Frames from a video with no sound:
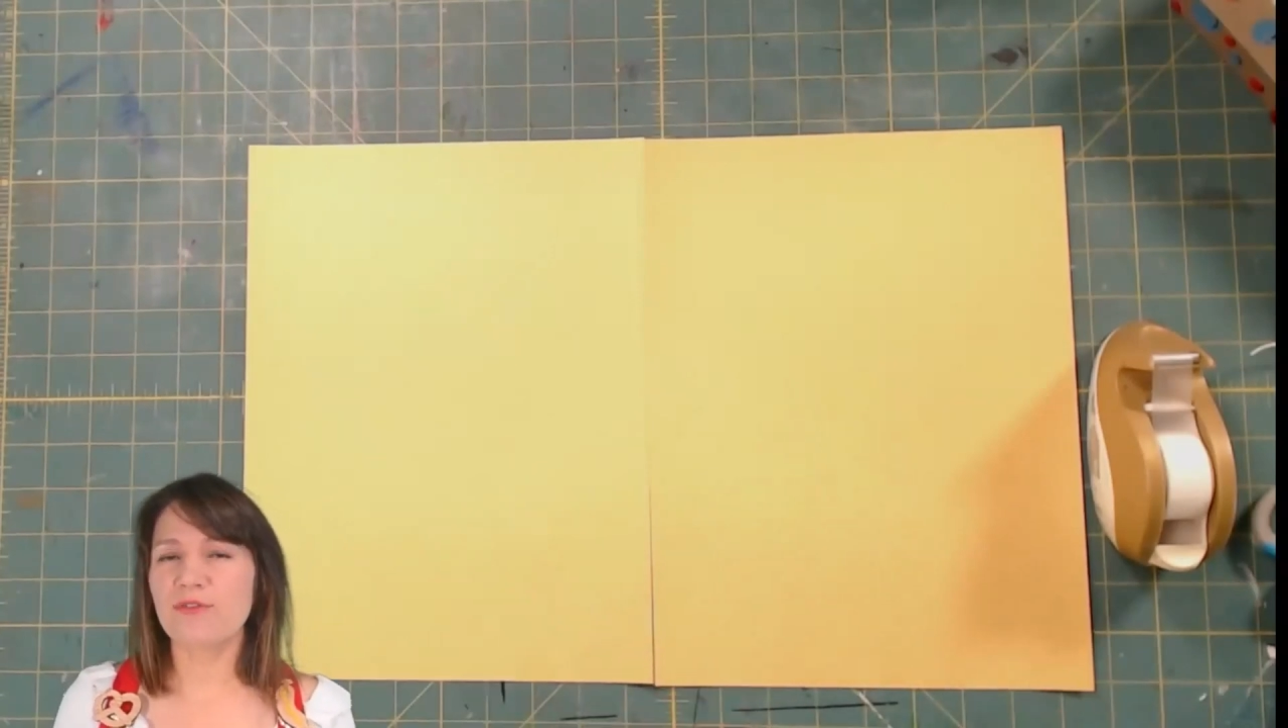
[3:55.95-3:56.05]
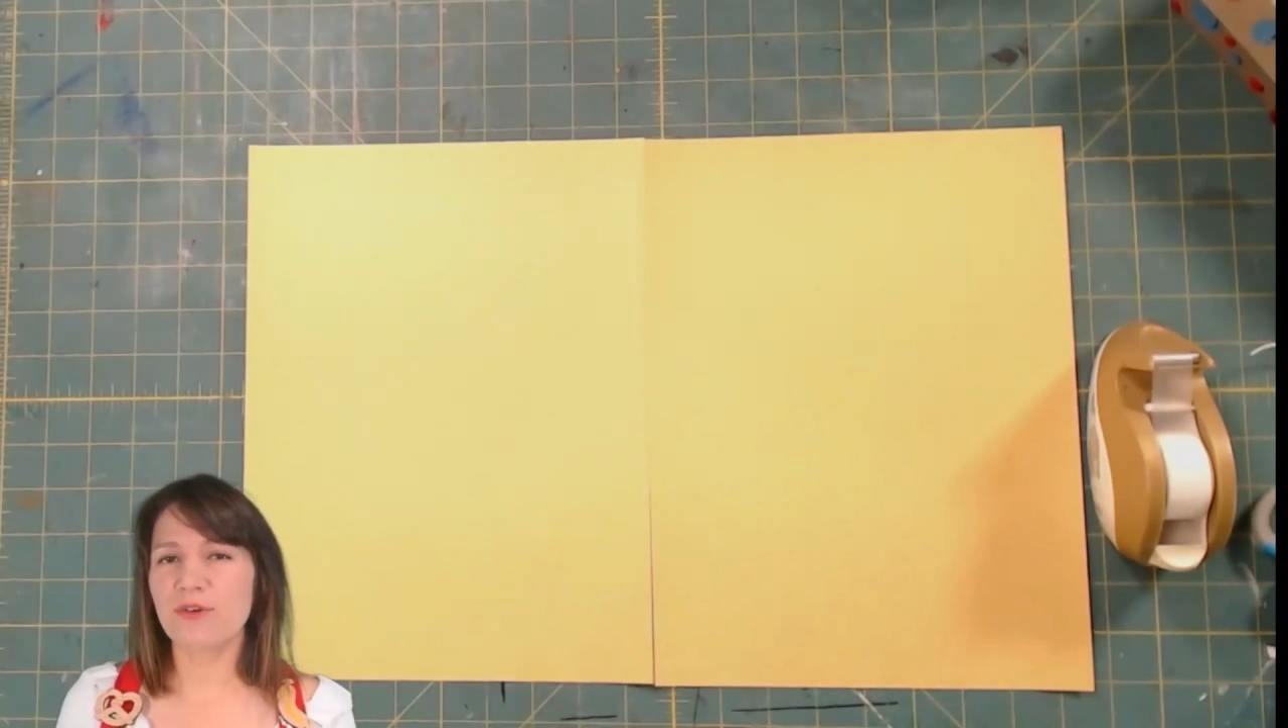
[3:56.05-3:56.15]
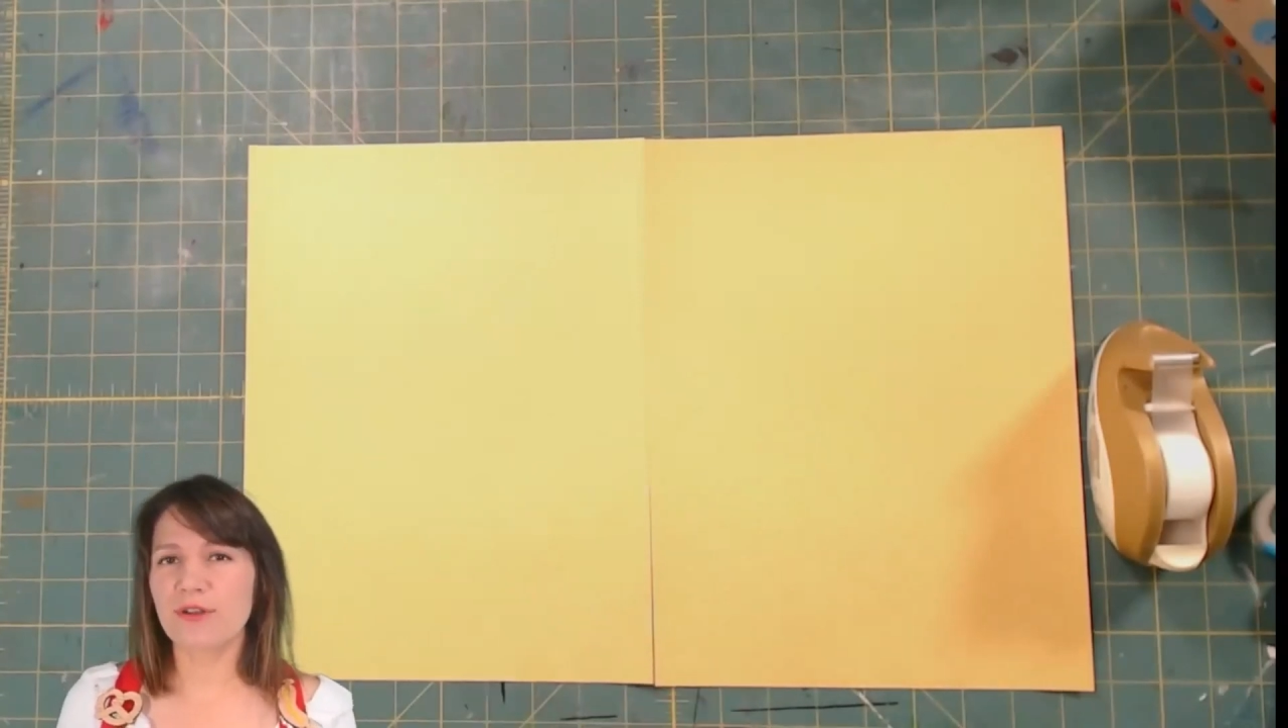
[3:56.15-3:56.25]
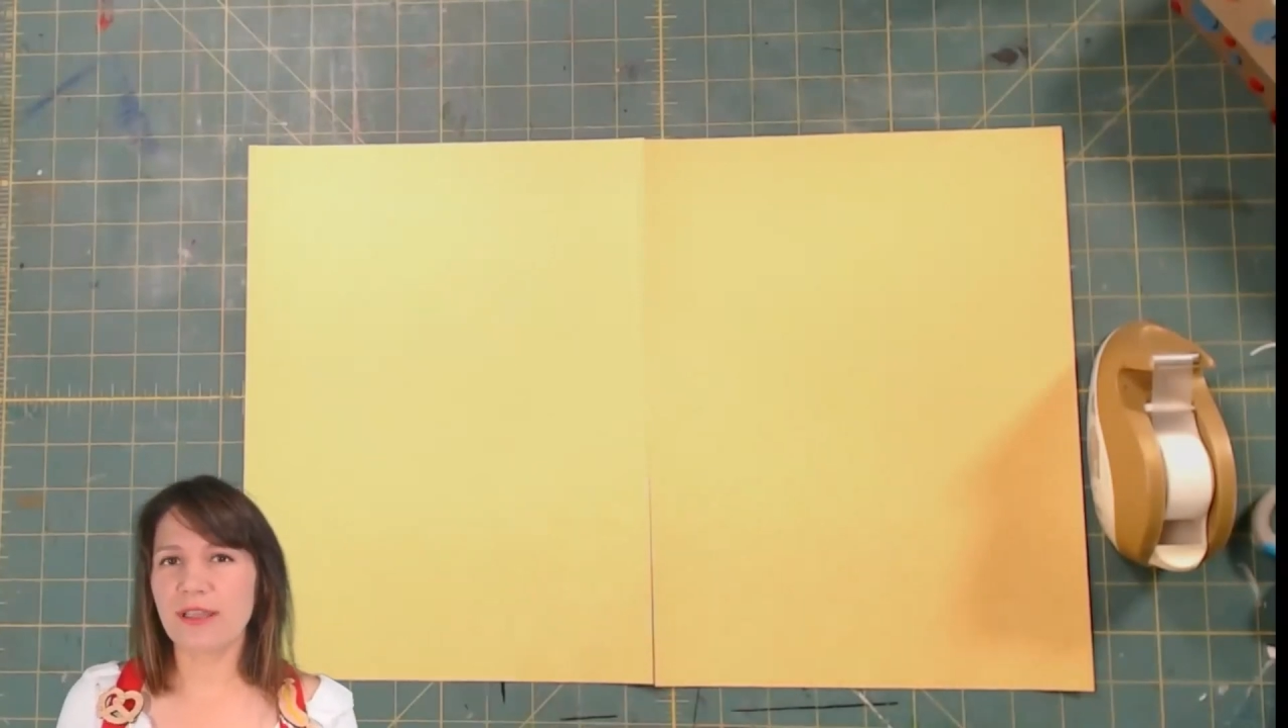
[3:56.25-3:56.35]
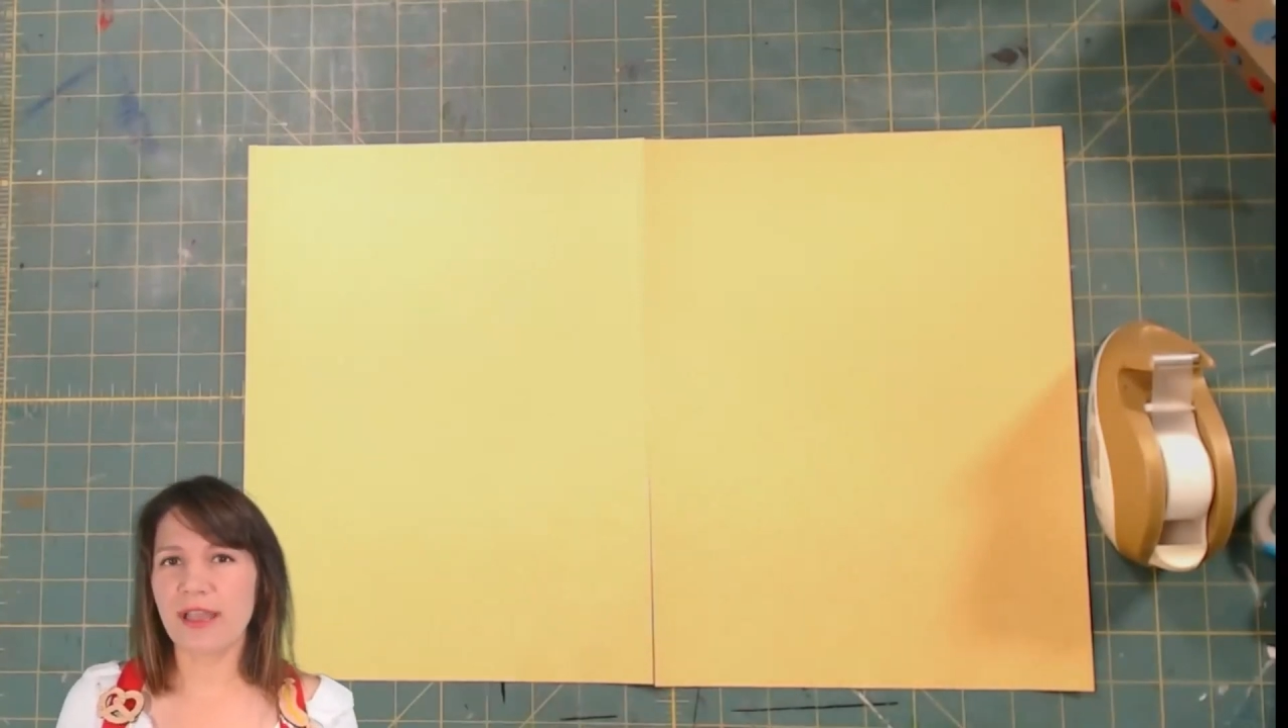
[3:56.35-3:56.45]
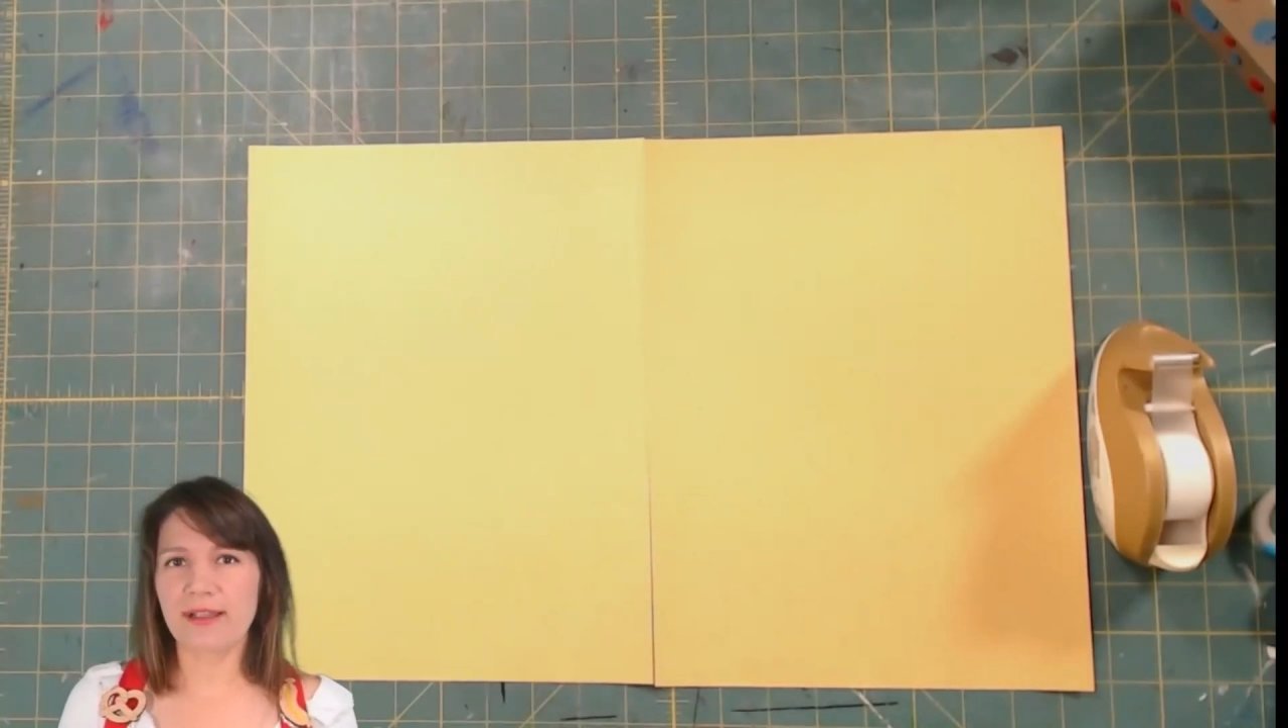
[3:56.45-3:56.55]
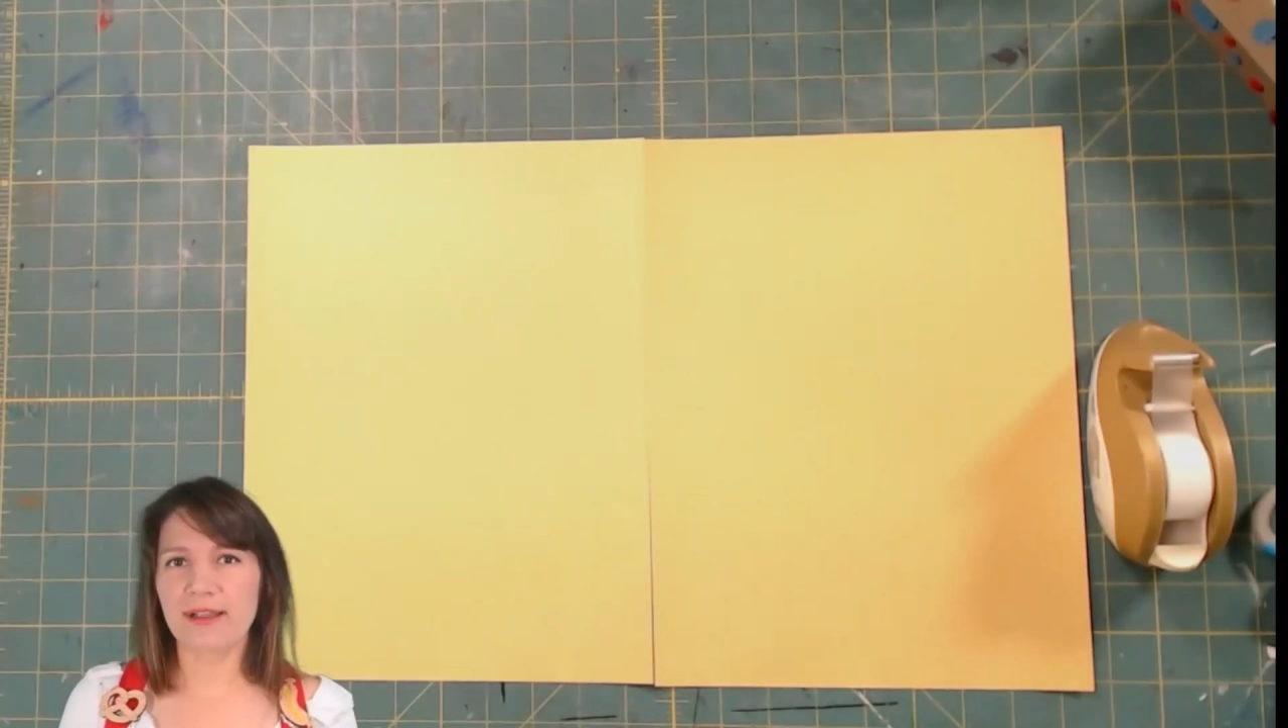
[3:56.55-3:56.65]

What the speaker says: for like